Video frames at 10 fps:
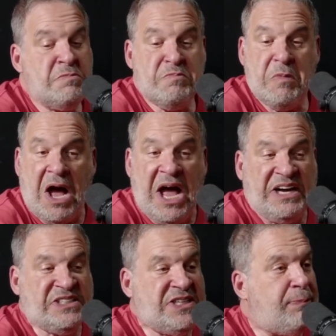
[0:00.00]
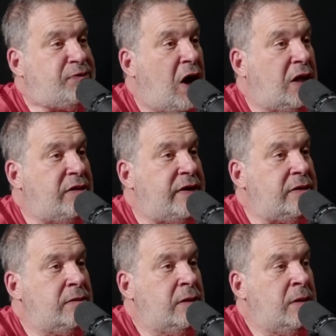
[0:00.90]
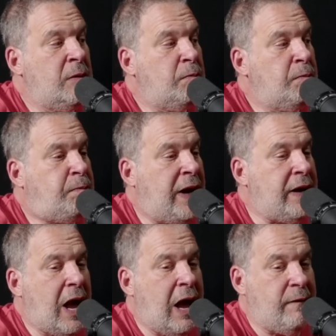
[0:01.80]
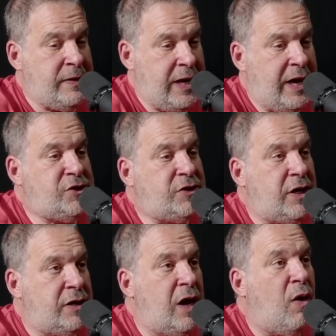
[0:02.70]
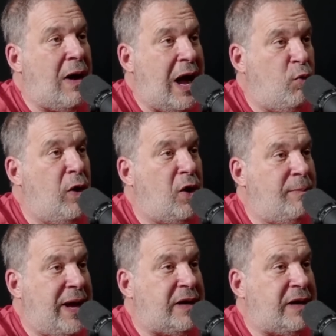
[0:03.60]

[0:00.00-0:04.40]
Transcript: I accept all of it. But I need you to know I will make